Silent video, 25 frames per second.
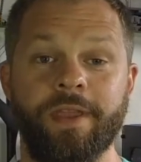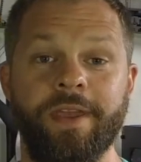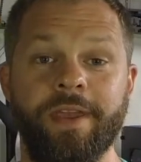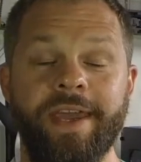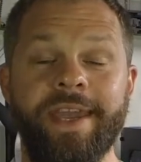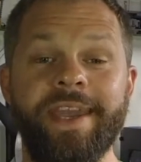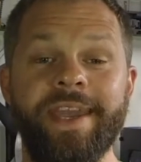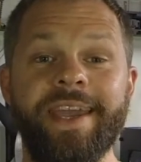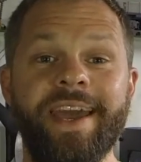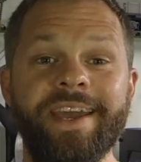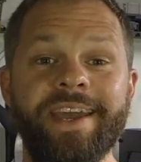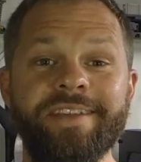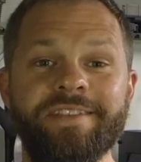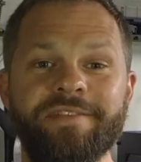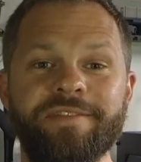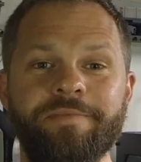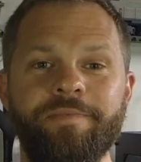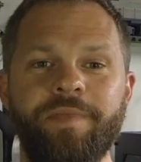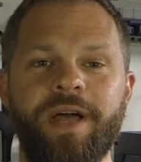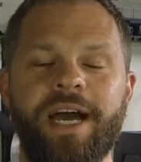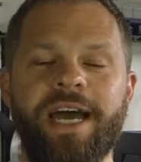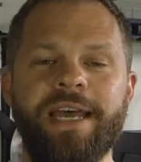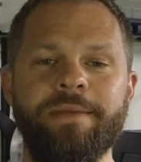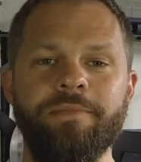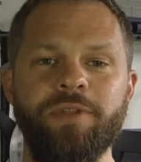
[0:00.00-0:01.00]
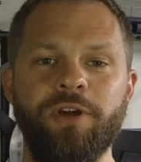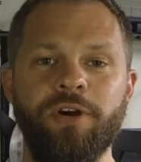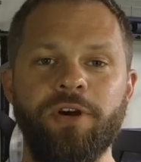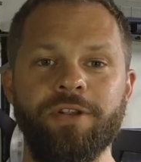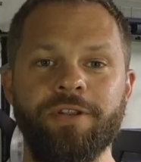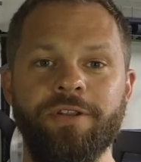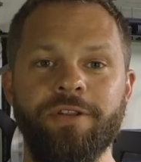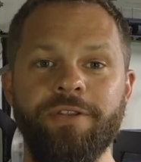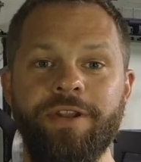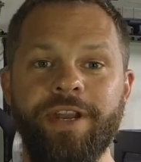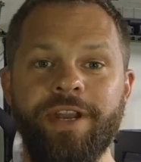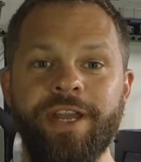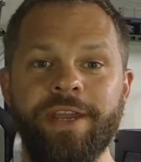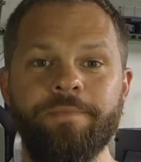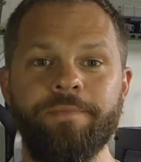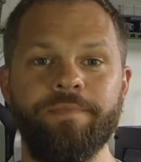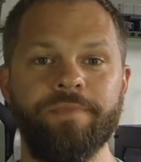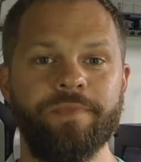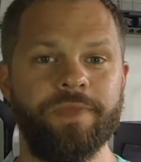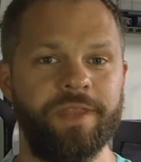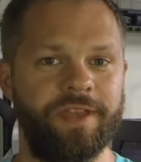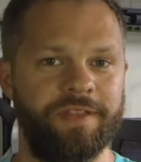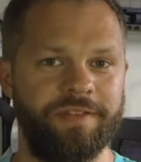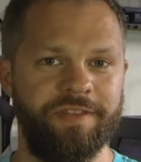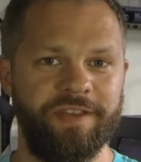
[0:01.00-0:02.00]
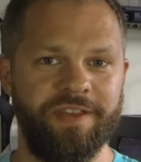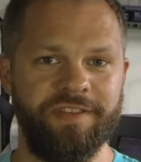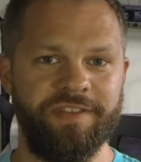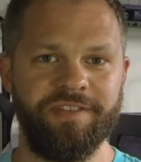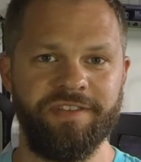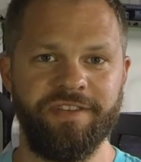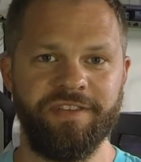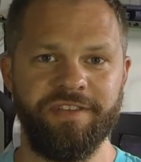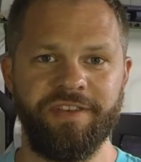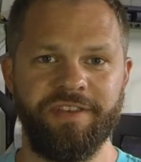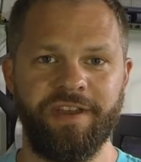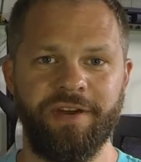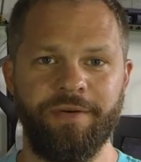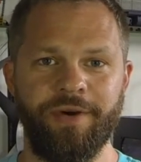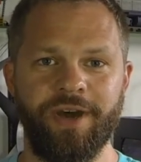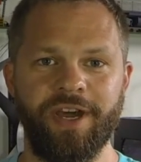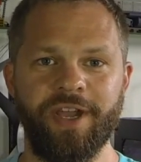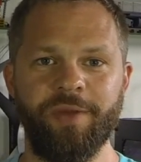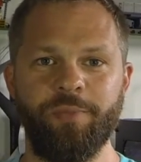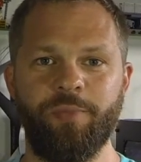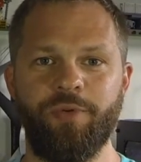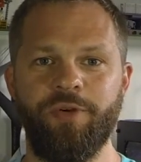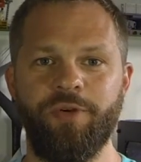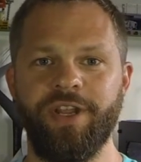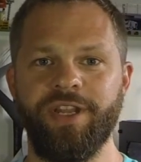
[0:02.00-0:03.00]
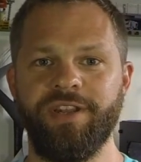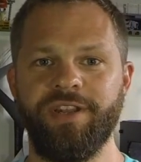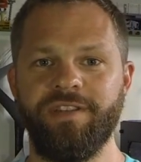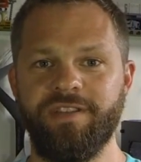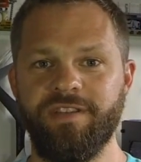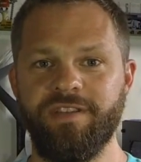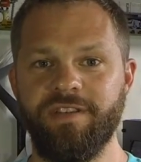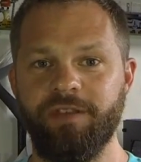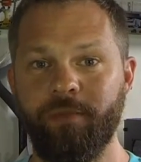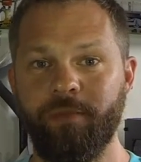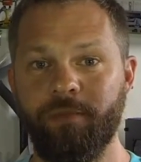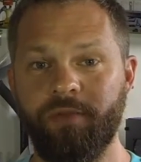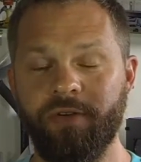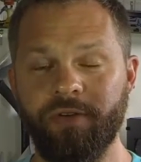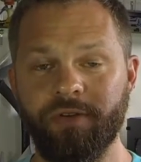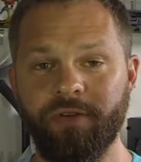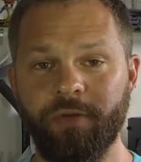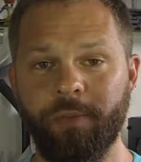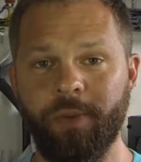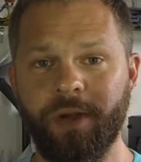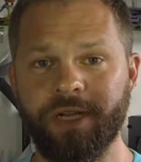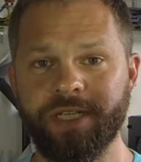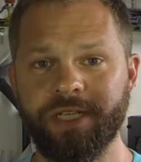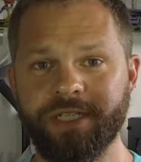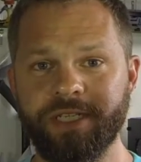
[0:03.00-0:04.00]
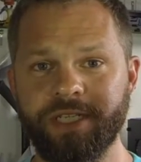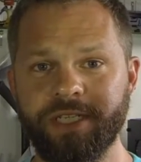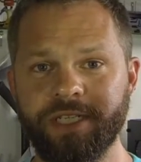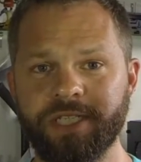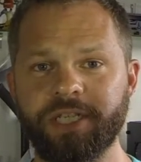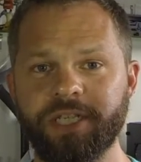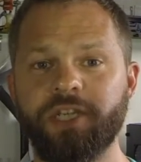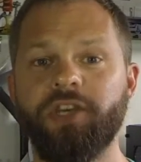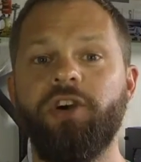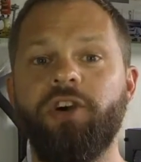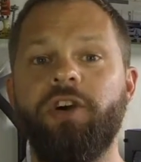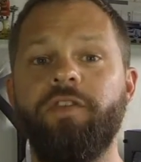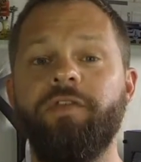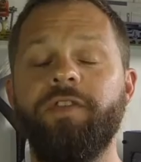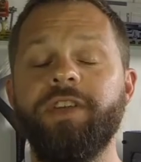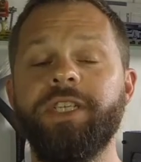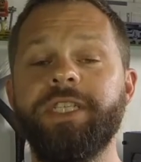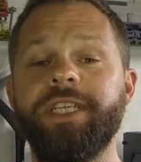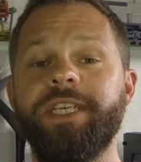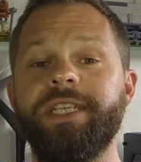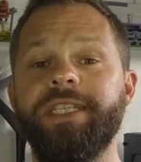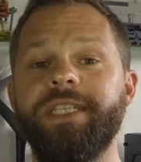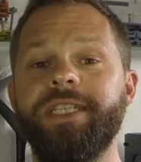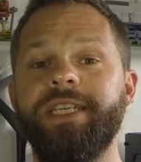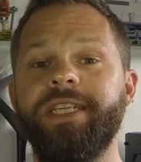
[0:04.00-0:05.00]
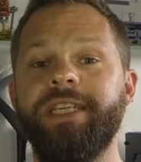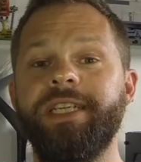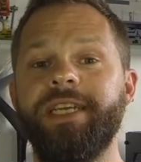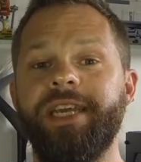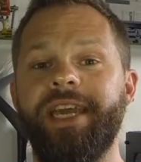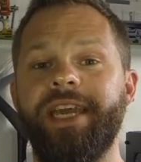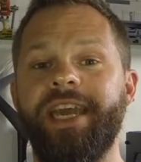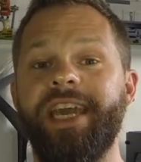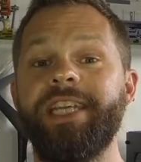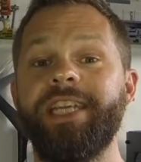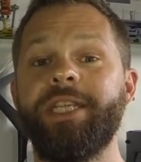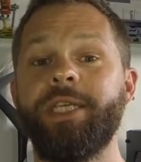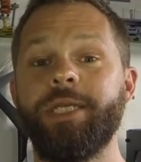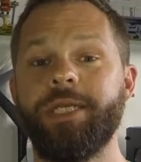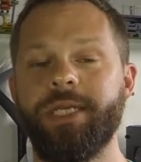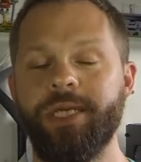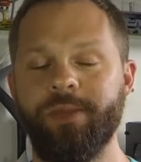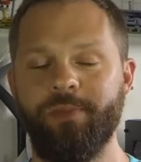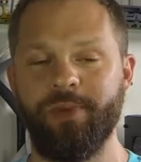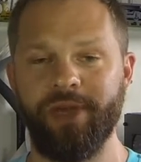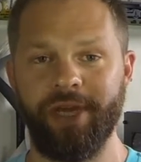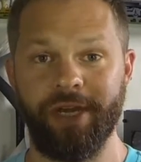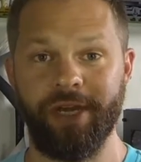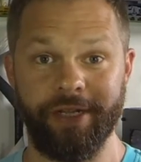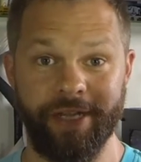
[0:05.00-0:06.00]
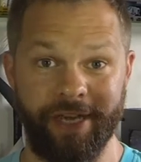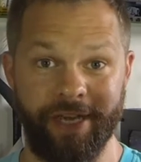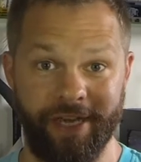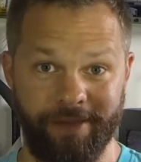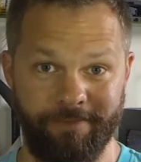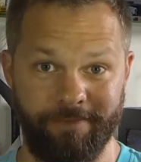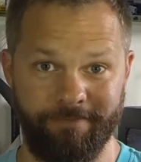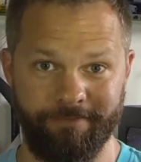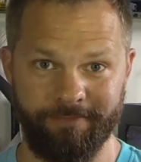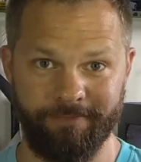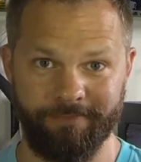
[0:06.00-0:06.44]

Hey guys, I'm Daniel Norée, and this is how I print Proto-Pasta's coffee-scented HTPLA.